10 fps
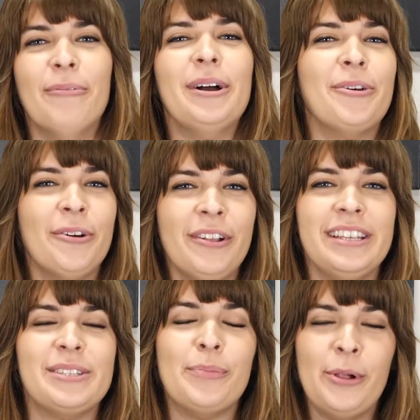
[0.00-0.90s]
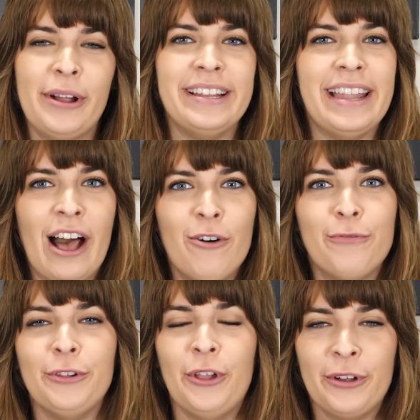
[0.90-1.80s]
what Google is deploying now
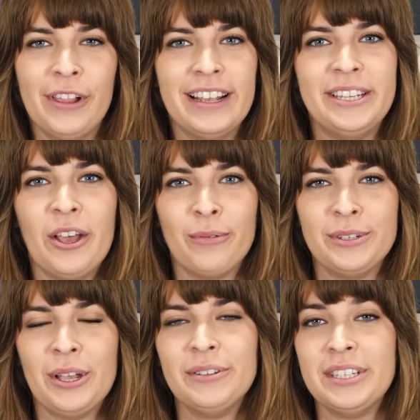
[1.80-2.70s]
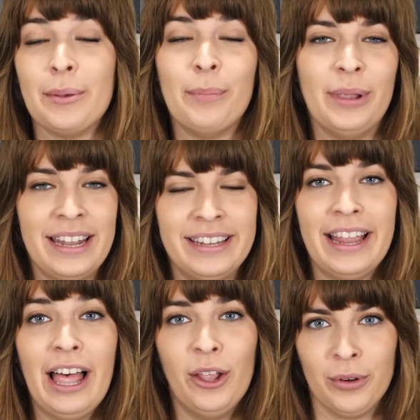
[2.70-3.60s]
for local SEO results is a blended
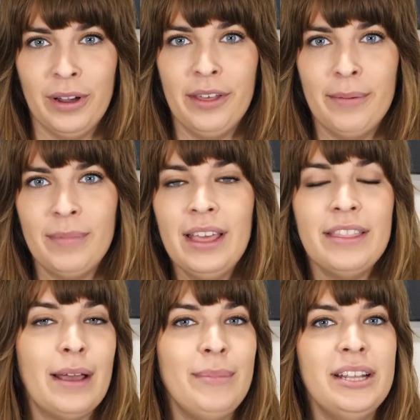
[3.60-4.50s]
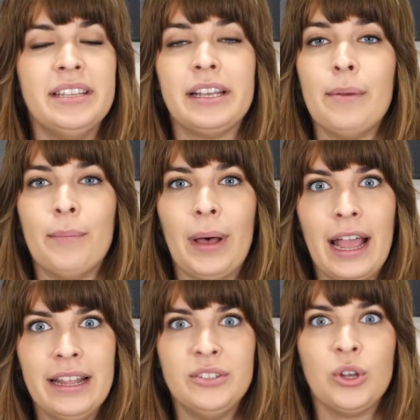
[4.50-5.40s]
algorithm. That means it
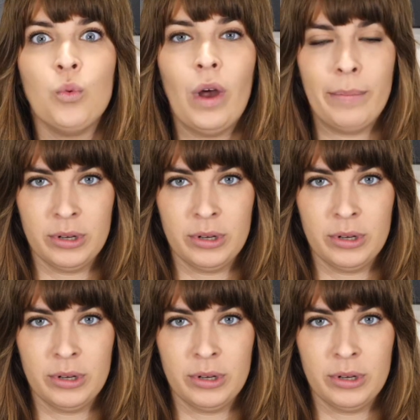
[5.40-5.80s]
combines your web